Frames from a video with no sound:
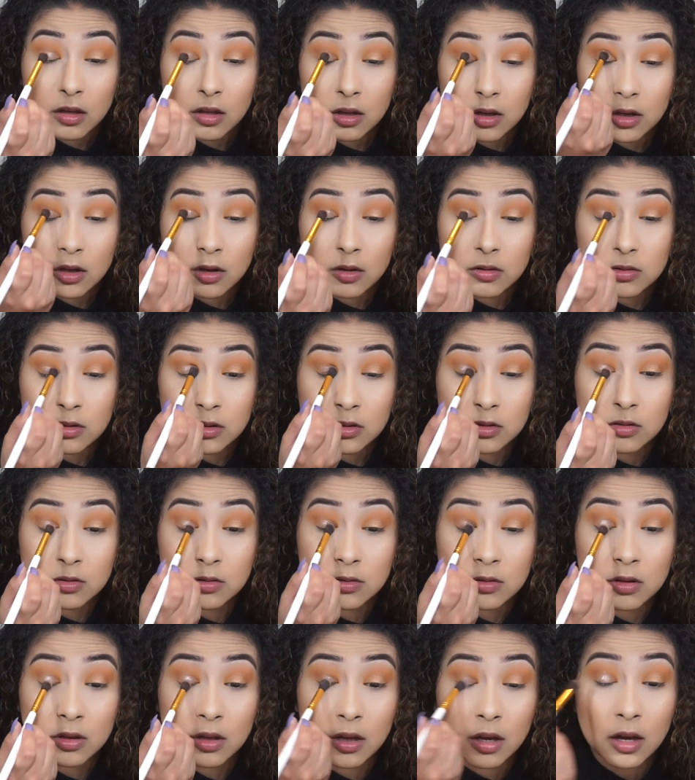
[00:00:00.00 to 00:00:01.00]
goes
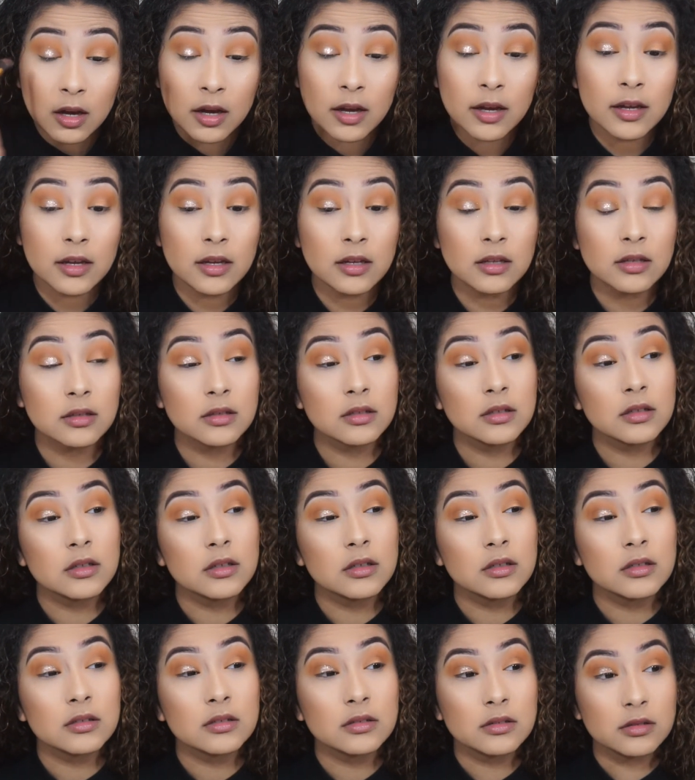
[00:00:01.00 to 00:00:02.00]
onto the eye
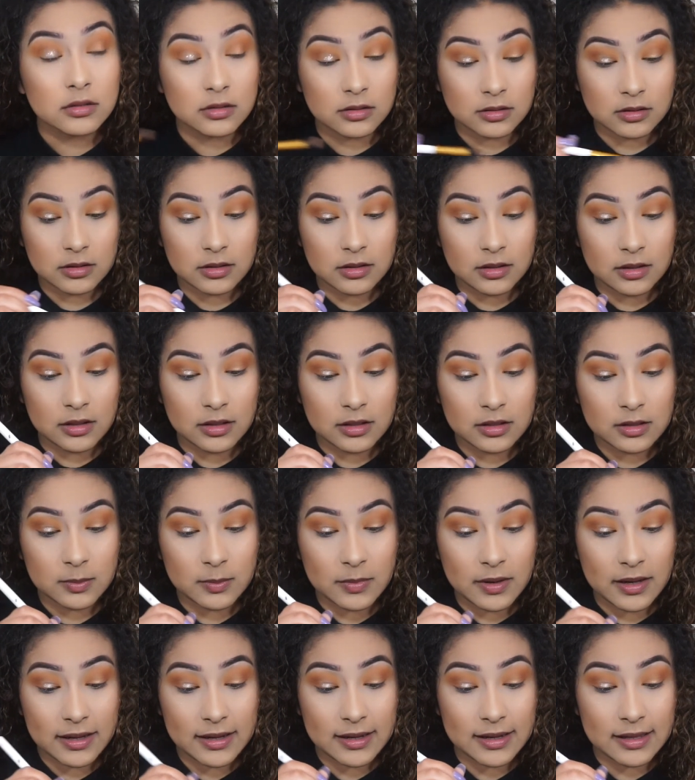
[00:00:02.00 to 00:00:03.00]
is
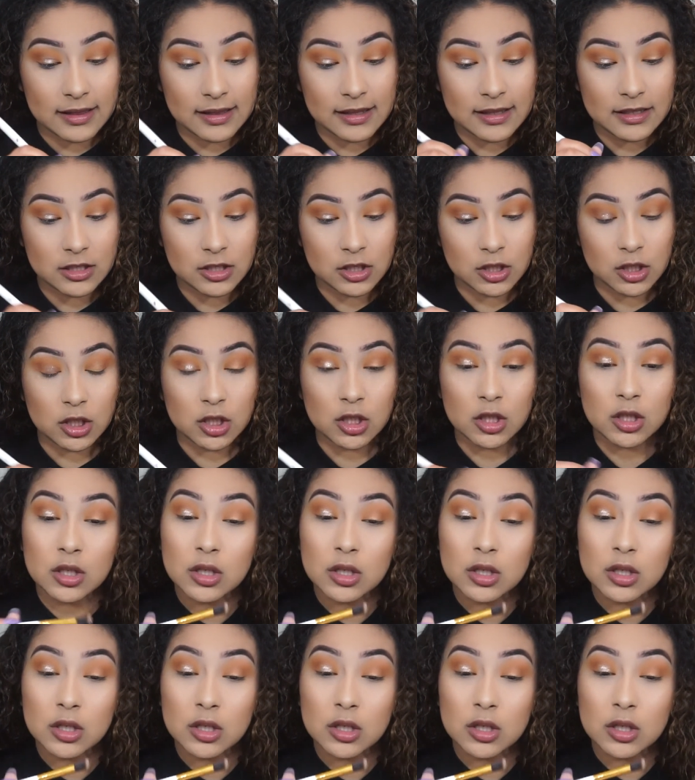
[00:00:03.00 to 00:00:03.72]
my glitter.